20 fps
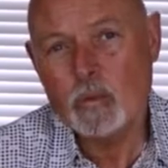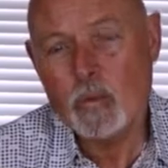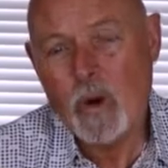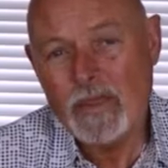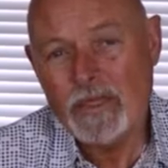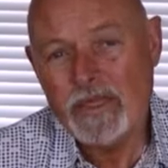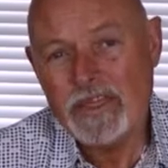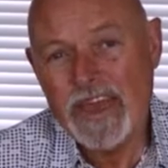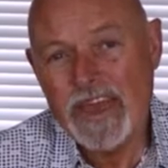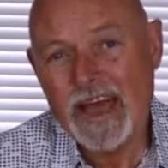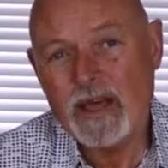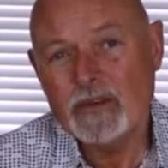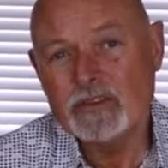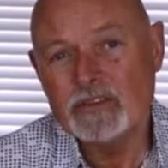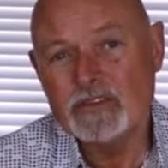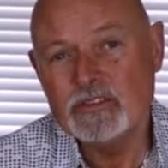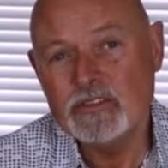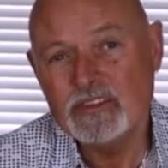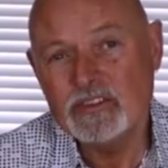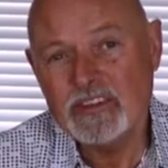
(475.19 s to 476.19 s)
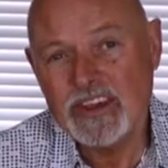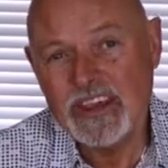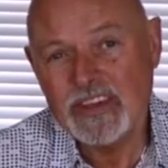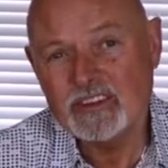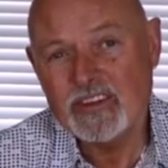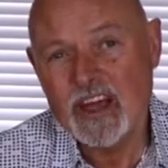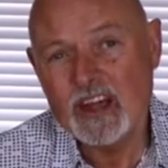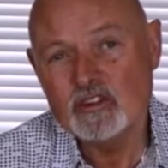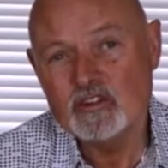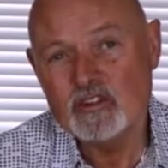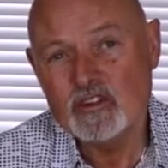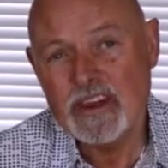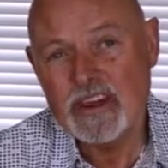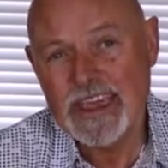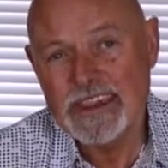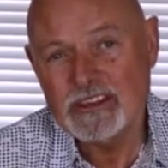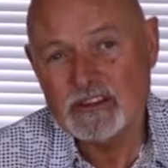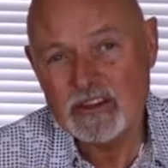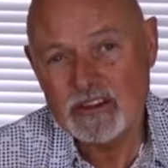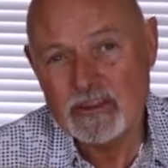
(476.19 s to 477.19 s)

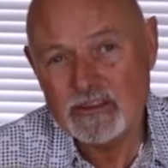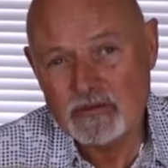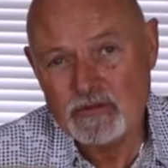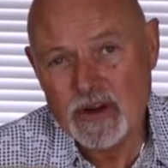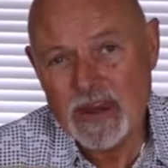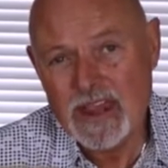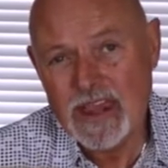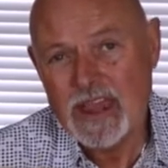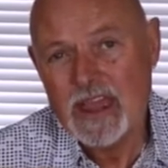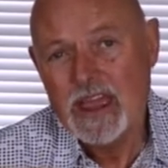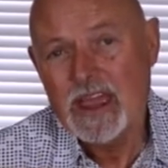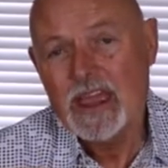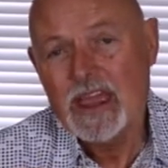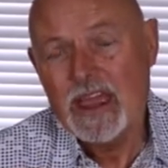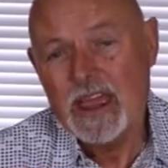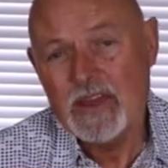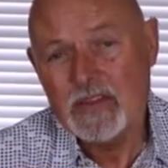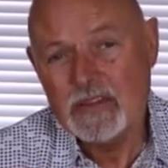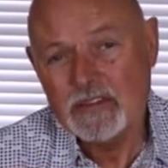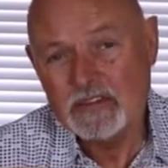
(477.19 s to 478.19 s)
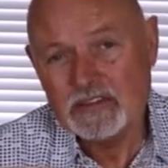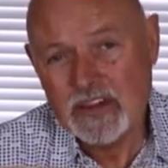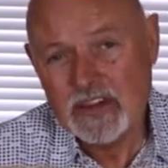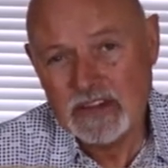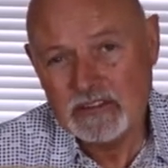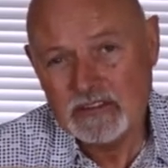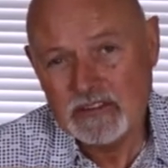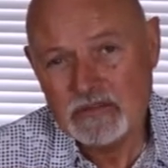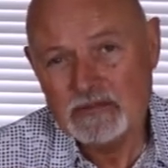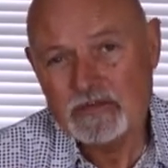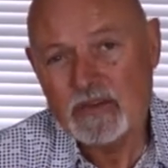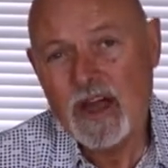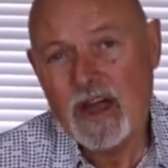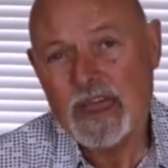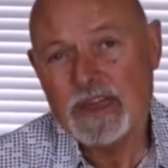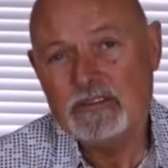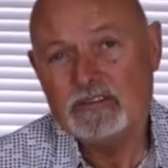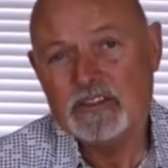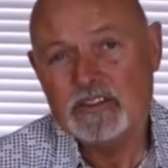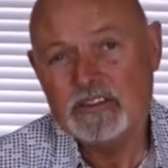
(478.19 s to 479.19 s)
1,683 in the
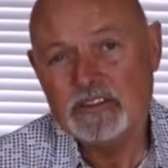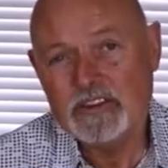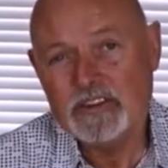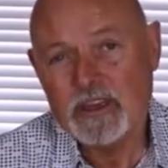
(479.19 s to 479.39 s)
65 to